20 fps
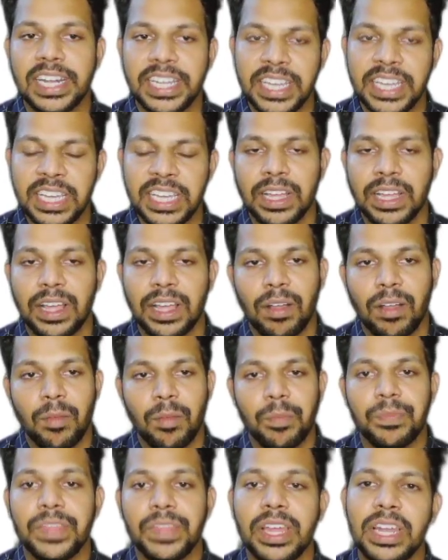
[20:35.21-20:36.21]
ALT,
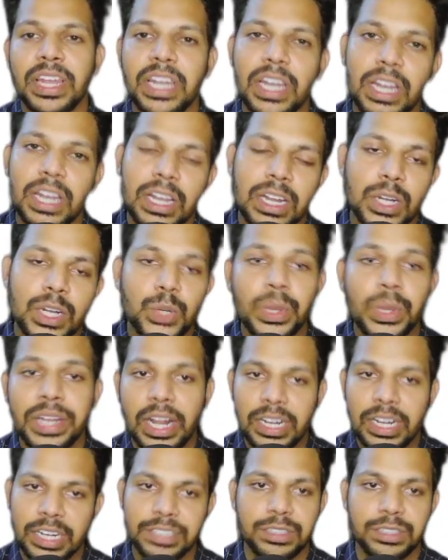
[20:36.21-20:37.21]
then do an
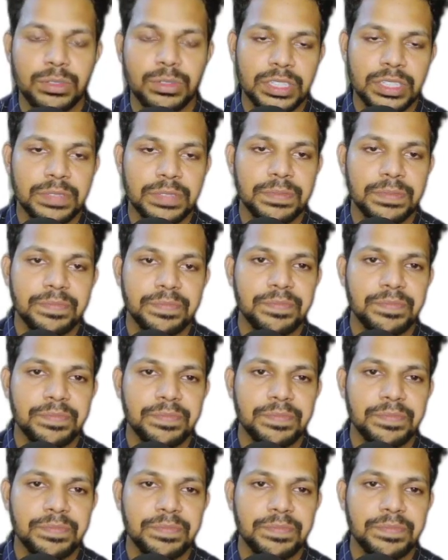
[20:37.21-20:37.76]
ultrasound,